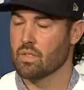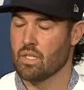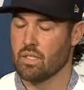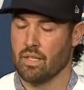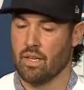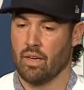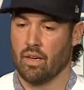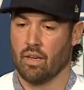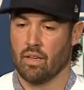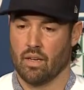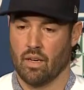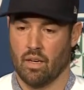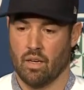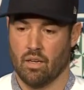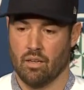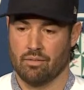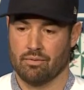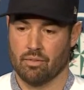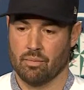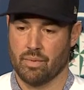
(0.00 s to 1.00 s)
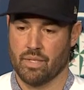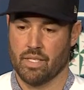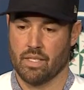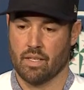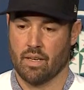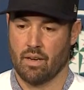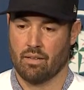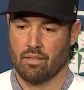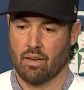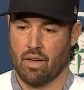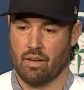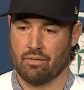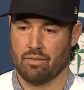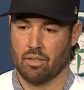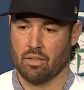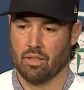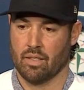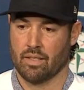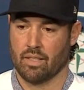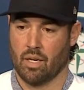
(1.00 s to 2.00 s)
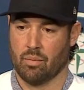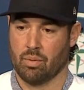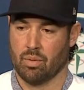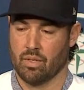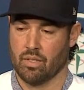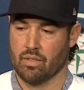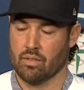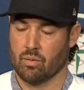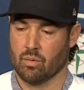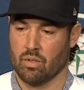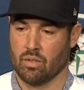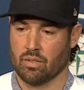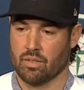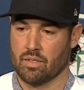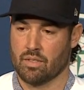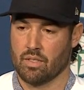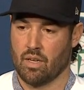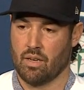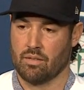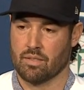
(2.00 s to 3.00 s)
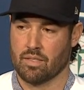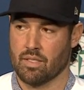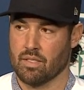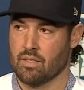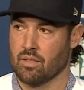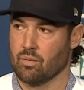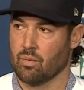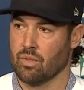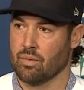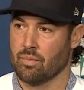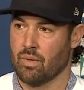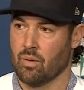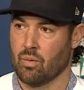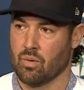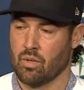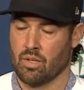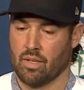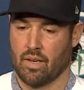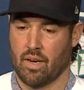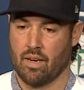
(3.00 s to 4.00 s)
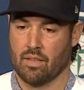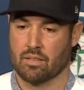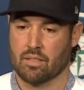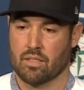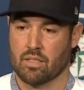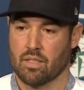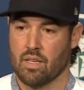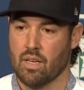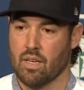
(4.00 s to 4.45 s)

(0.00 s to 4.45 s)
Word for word: yeah, uh, for me, I, I, felt like I put in the work this off season with my workouts,